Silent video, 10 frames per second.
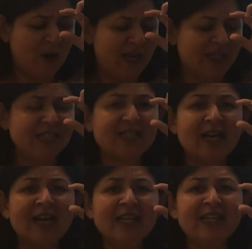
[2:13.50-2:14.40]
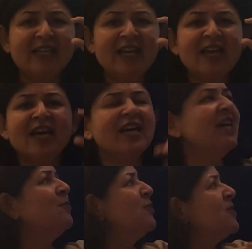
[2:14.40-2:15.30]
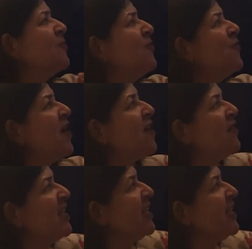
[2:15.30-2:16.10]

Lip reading: and tiny, it was very